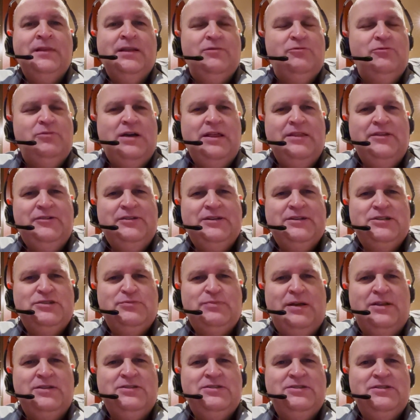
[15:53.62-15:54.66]
Rather
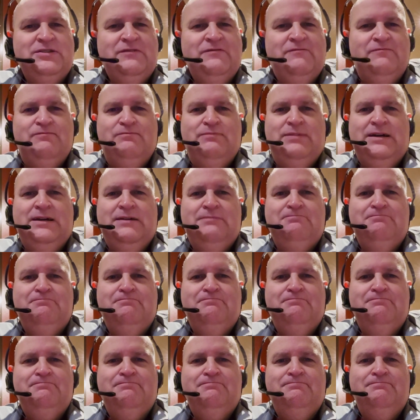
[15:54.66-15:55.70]
expensive, but
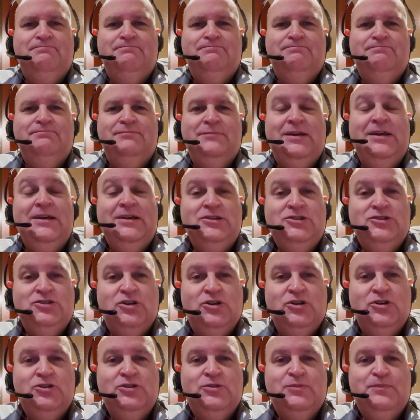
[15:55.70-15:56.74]
is
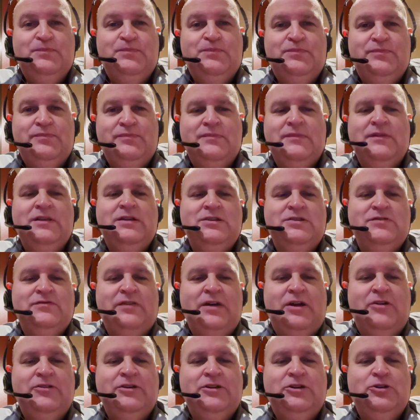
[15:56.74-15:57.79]
good. Is
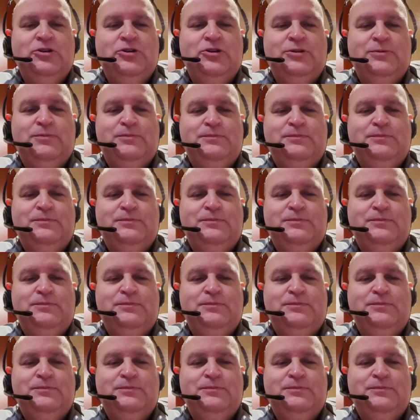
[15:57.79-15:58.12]
very good.